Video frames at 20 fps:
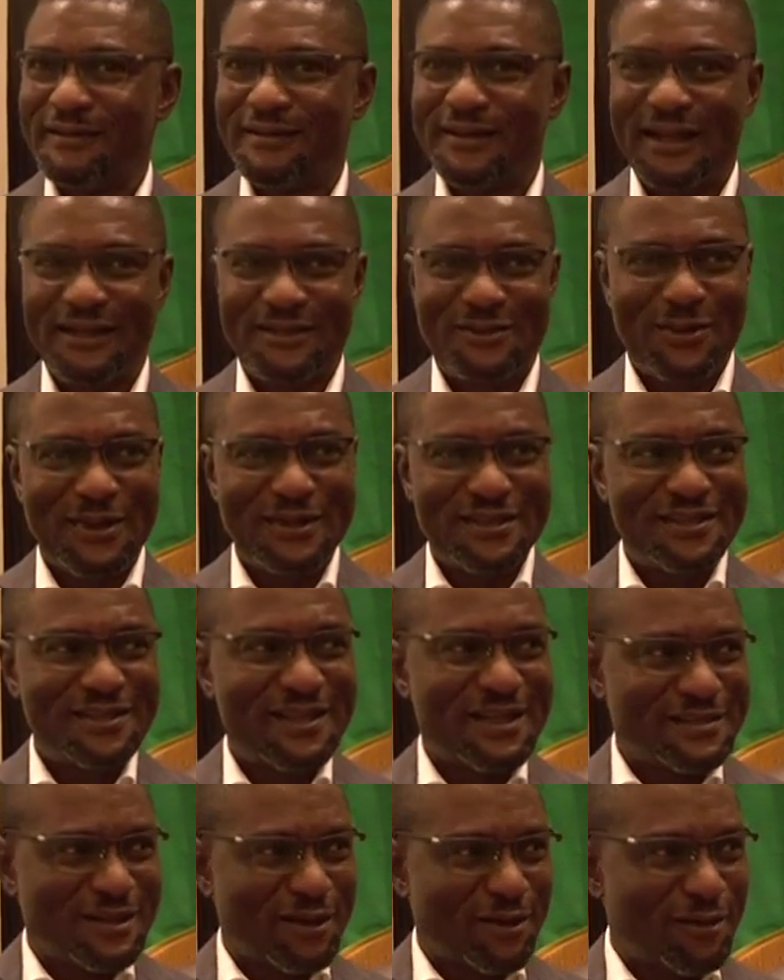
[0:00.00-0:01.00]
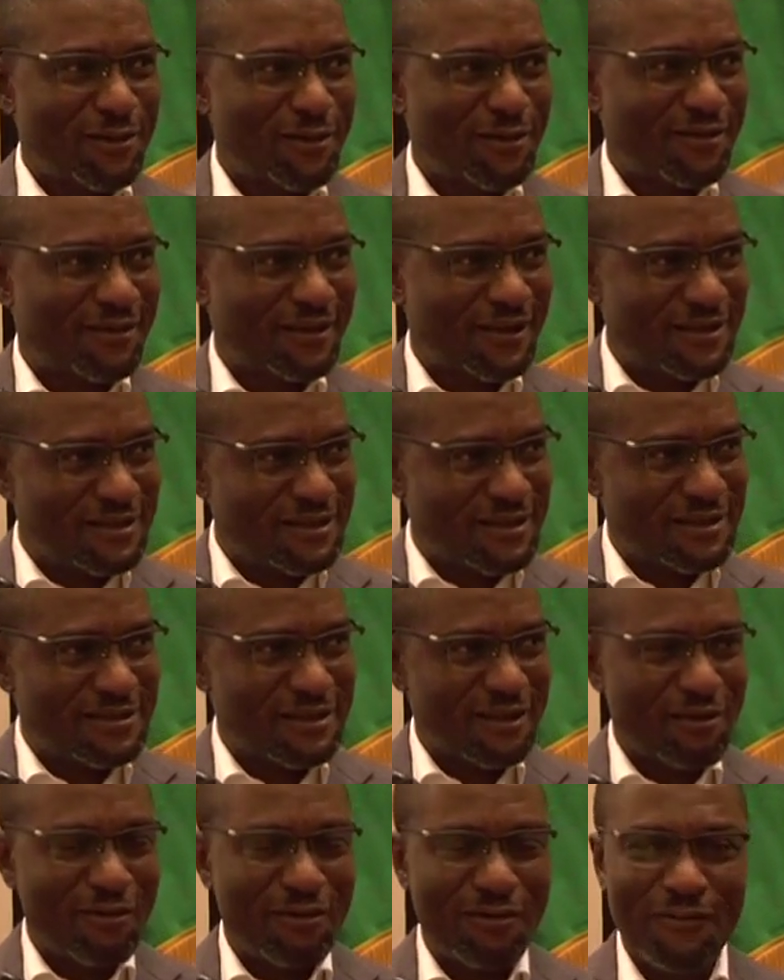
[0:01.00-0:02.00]
That 20 years ago or 30 years
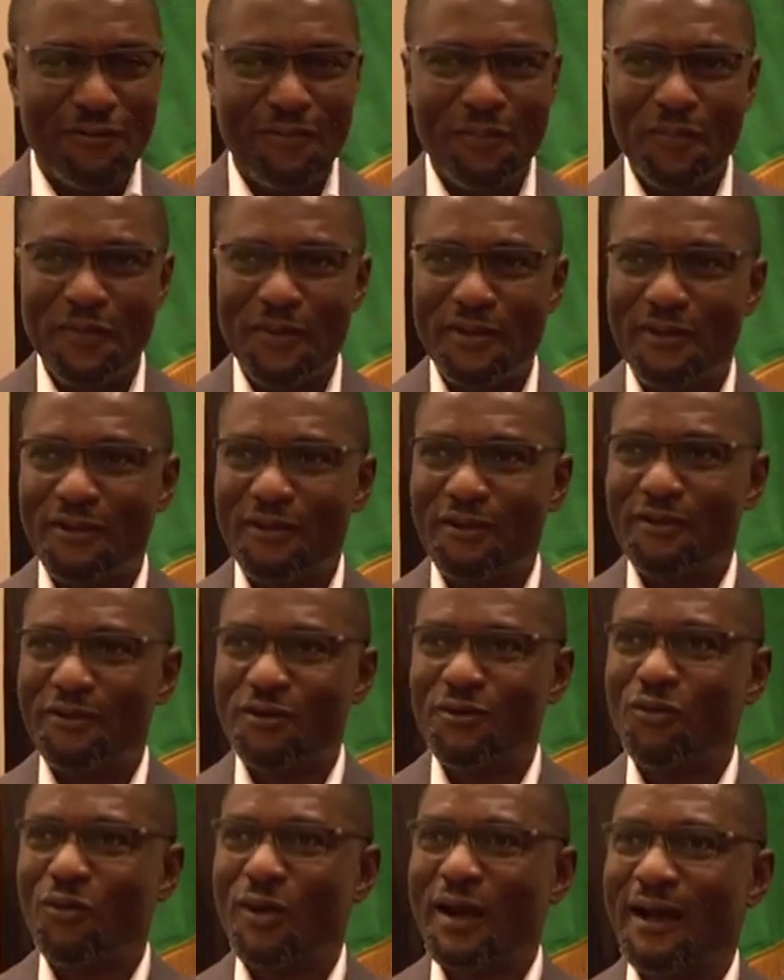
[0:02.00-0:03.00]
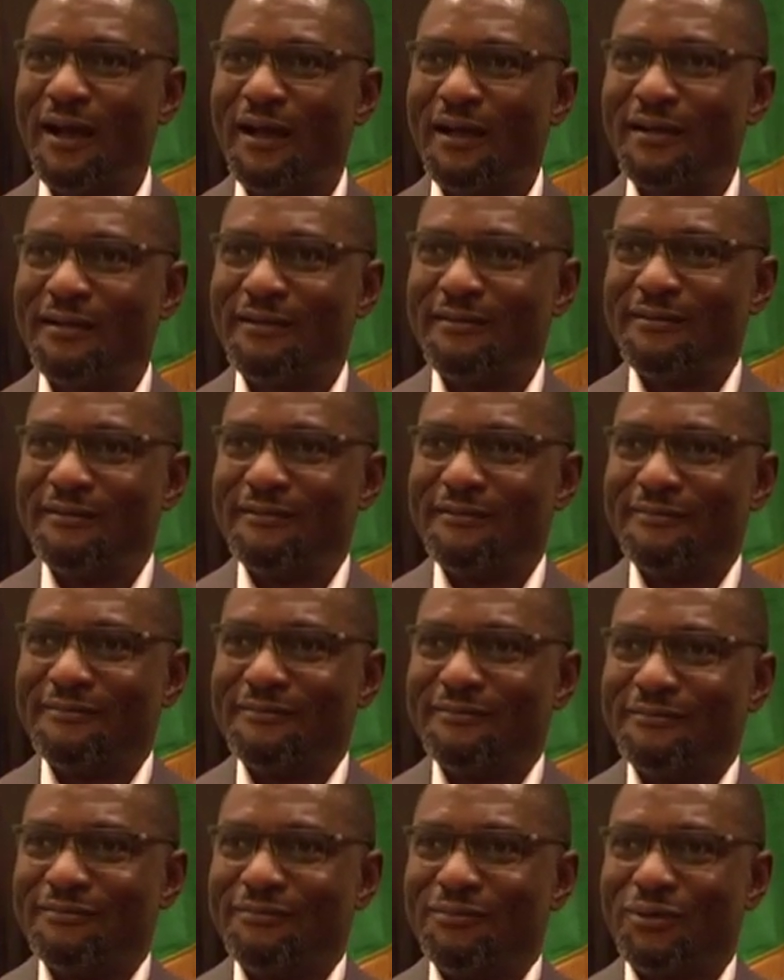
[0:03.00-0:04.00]
ago, you were
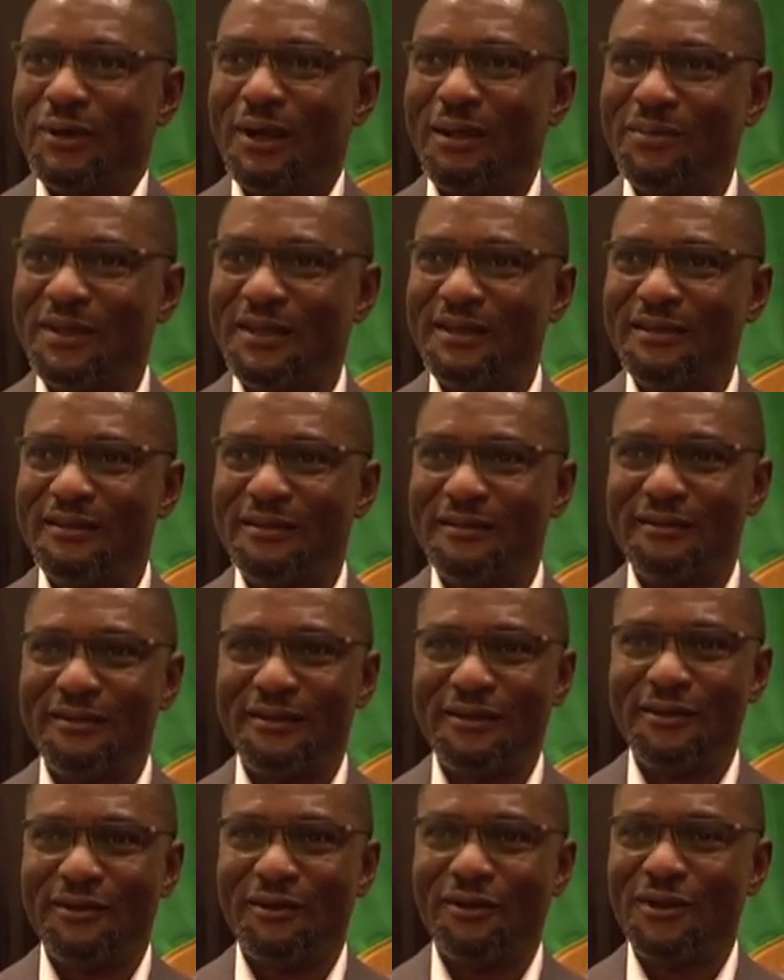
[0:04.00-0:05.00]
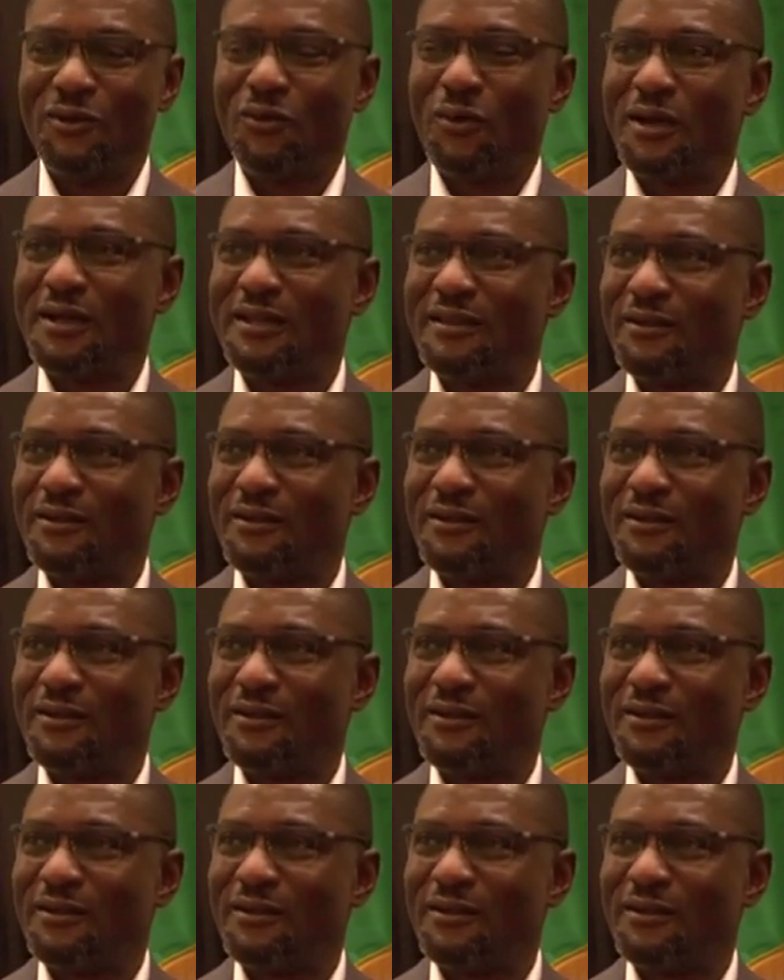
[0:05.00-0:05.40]
probably the only one